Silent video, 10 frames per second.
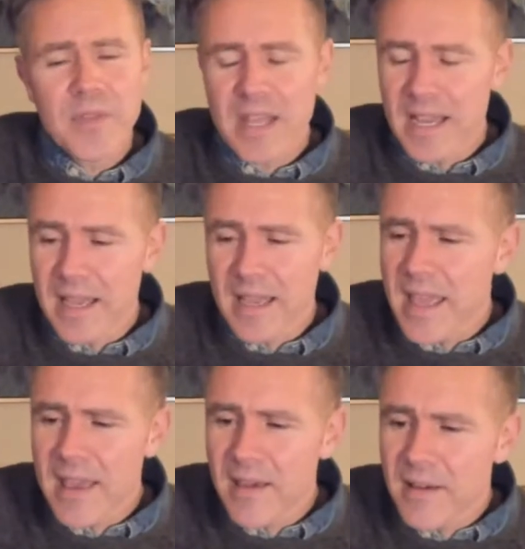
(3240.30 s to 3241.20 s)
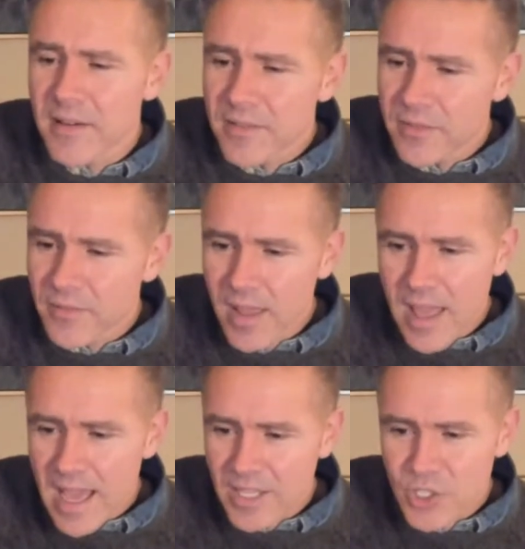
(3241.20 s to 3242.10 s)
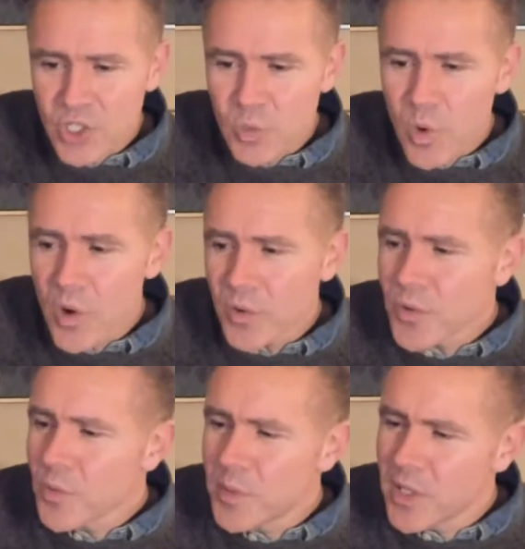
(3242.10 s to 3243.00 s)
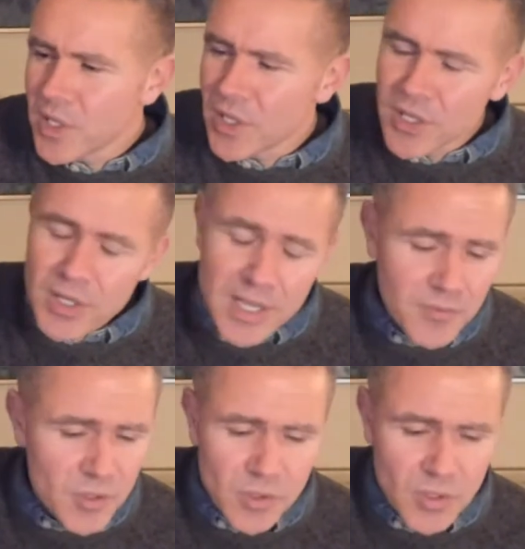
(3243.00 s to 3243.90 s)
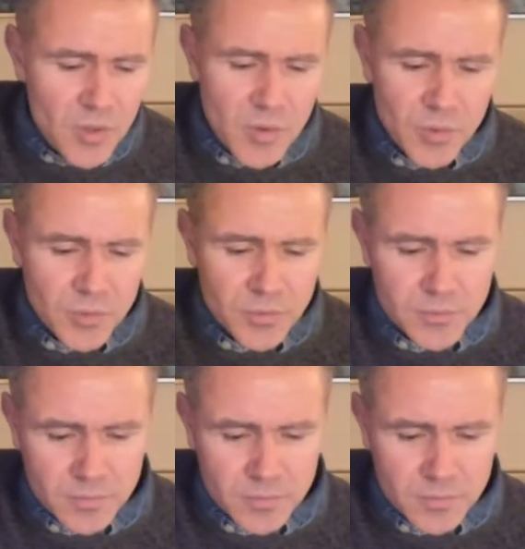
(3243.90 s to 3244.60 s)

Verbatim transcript: that I have, I just wanna be left alone.